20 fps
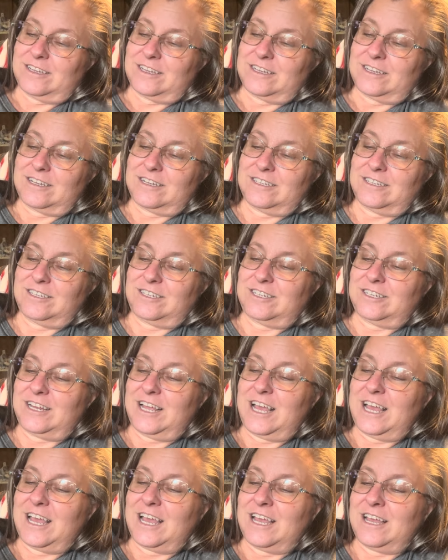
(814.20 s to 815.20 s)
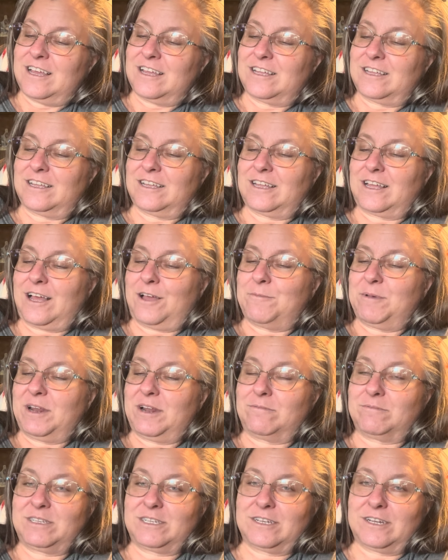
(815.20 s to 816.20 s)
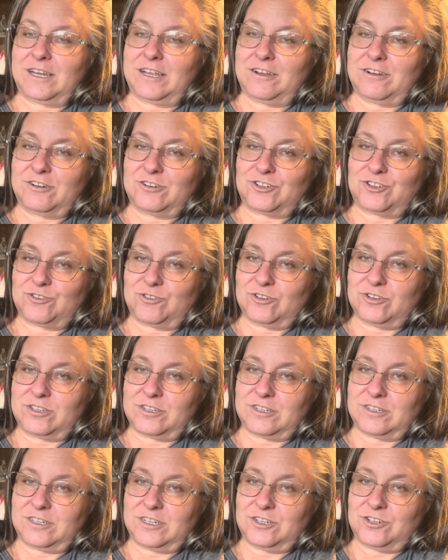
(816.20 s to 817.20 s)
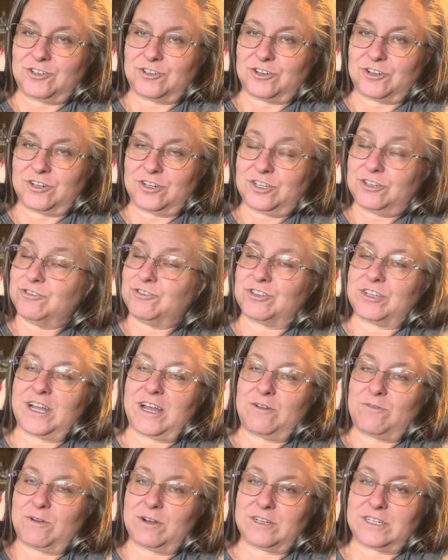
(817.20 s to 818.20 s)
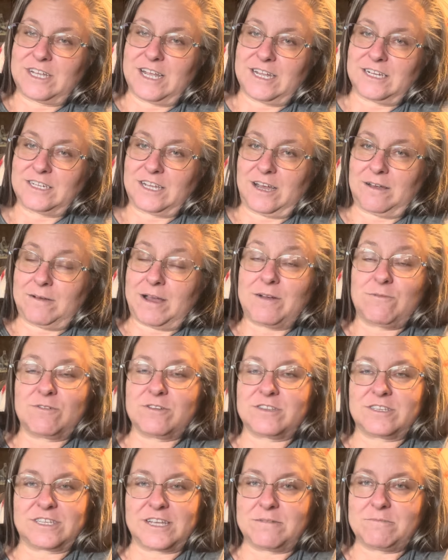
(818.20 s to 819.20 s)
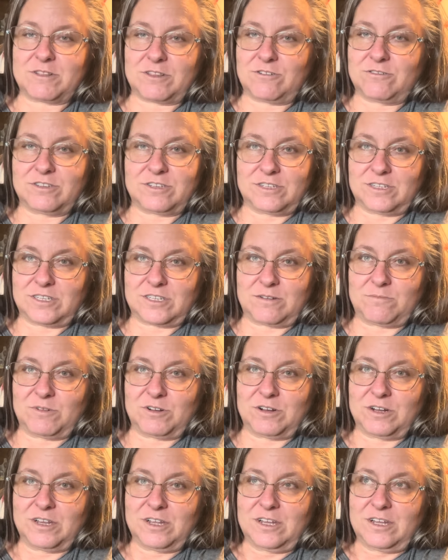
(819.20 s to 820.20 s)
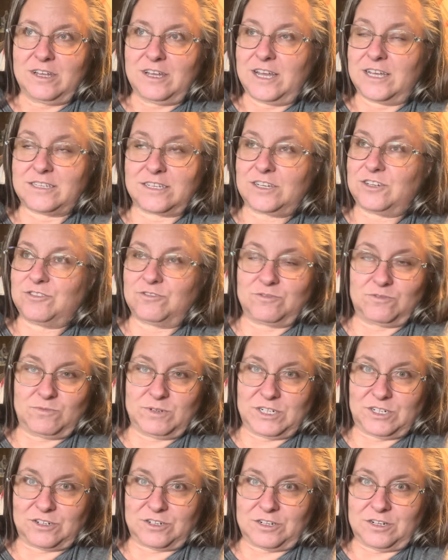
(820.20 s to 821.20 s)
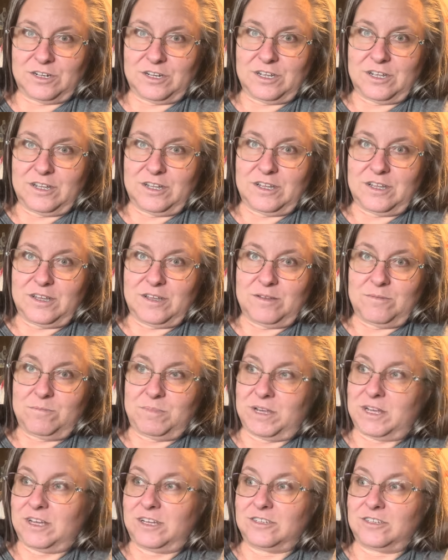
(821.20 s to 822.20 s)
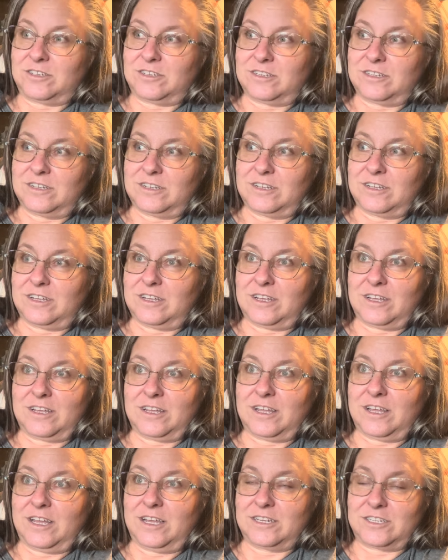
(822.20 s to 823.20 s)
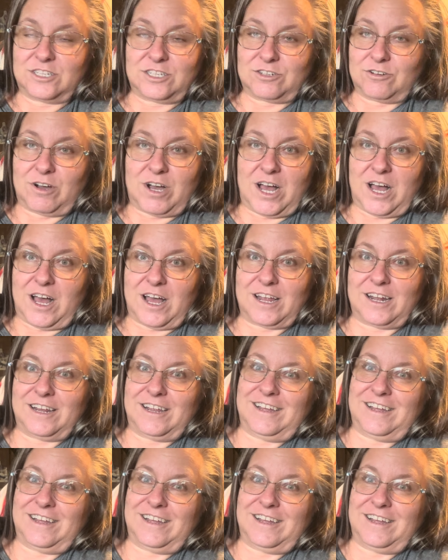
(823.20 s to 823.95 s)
Because today, I mean, I'm sitting here in shorts and t-shirt. Usually I wear a tank top. I wear the same clothes in the summer as I do in the winter because it's so hot.